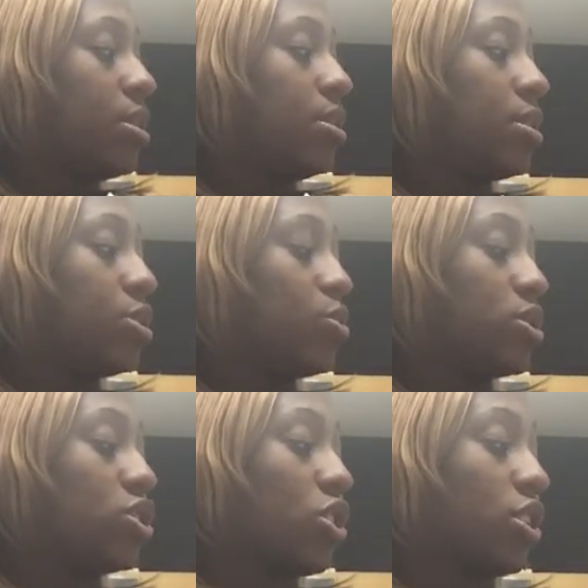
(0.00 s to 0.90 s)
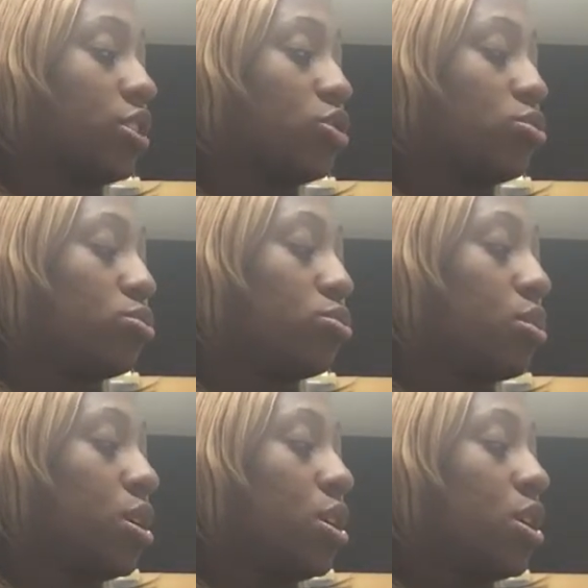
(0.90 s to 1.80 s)
This was certainly true.
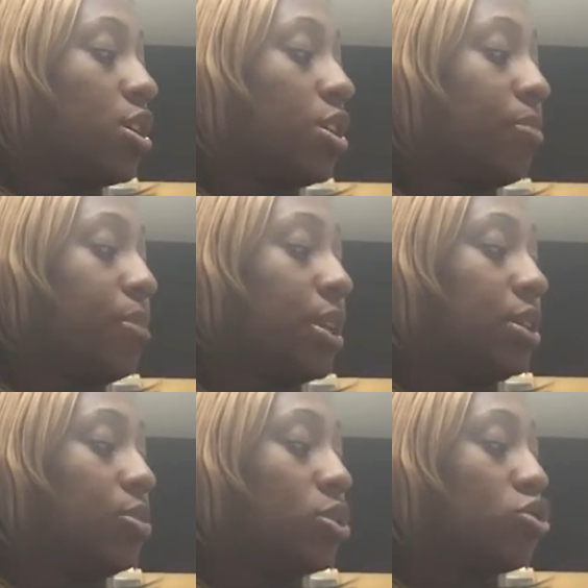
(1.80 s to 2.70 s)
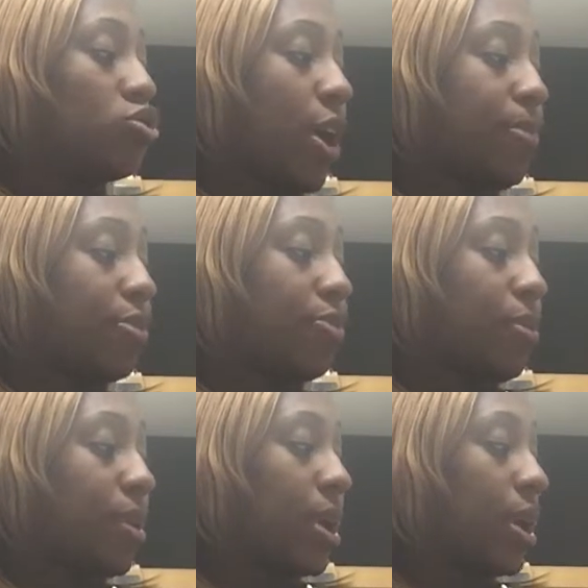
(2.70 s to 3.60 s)
Camilla was striped
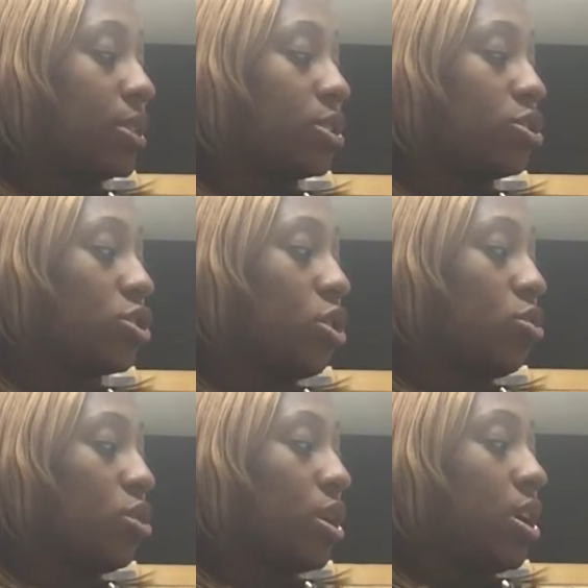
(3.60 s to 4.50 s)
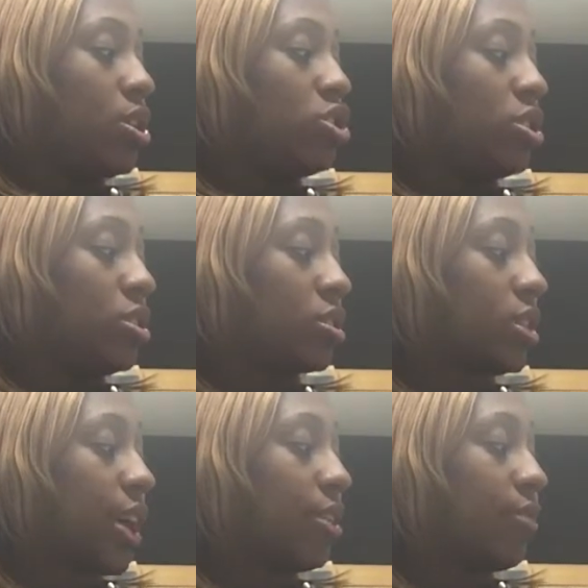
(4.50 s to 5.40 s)
from head to toe. She
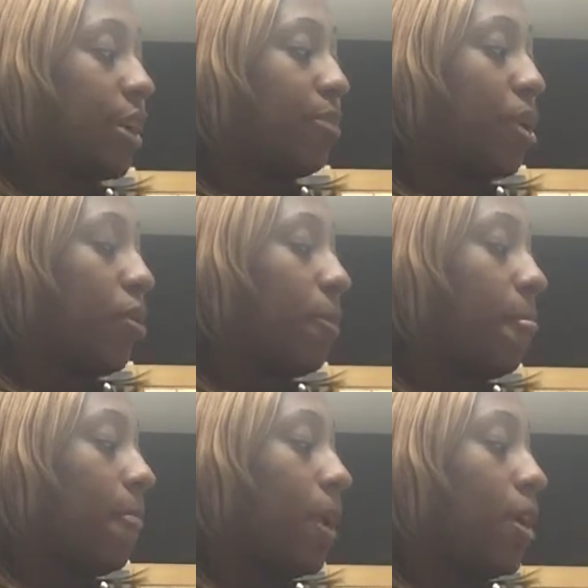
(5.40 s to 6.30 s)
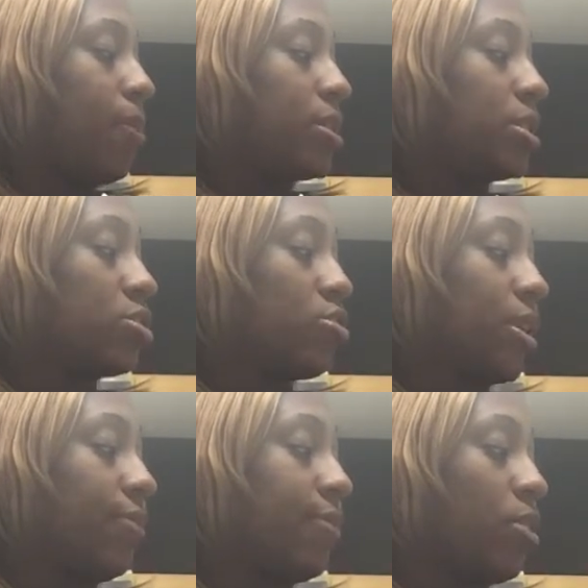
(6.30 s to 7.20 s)
looked like a rainbow. Mrs.
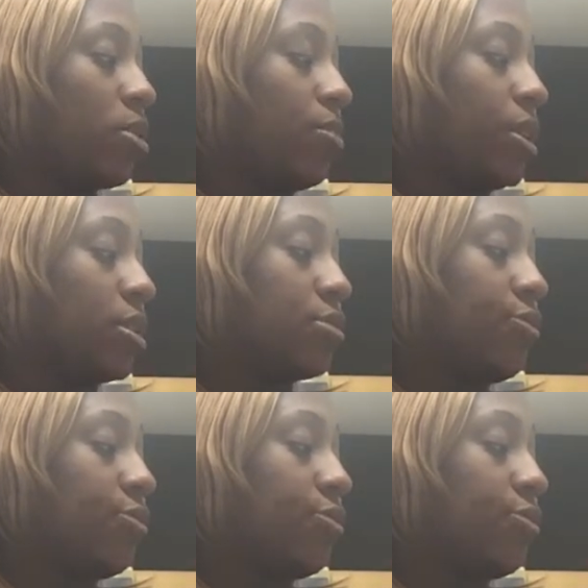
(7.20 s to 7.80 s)
Cream felt Camilla's